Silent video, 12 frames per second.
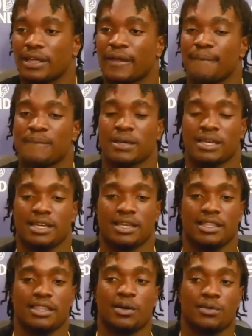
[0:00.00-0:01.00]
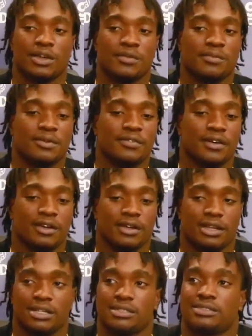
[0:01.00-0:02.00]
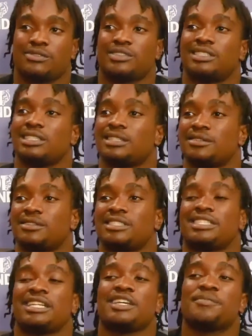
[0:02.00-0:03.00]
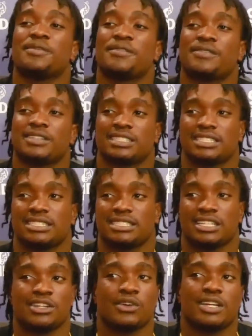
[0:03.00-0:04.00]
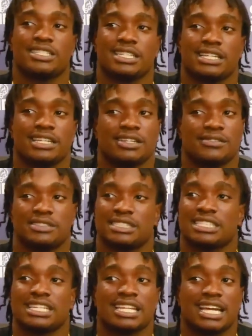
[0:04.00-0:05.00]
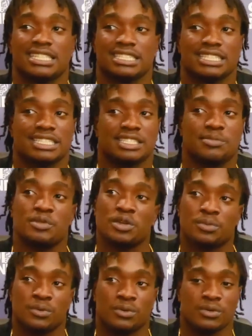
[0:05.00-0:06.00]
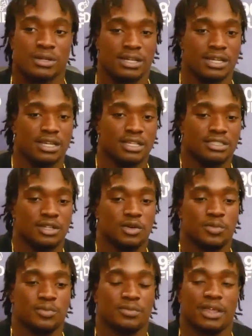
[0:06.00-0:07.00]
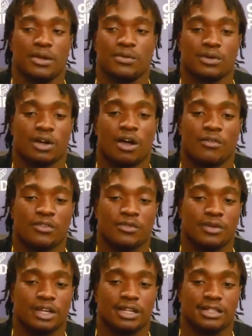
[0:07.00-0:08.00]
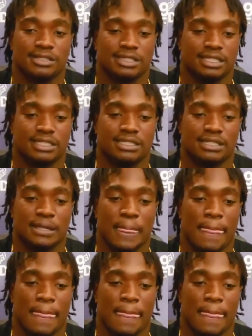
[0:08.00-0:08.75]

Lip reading: Like, they were giving me the city of Memphis is a great city of just connections and people. So they were offering just,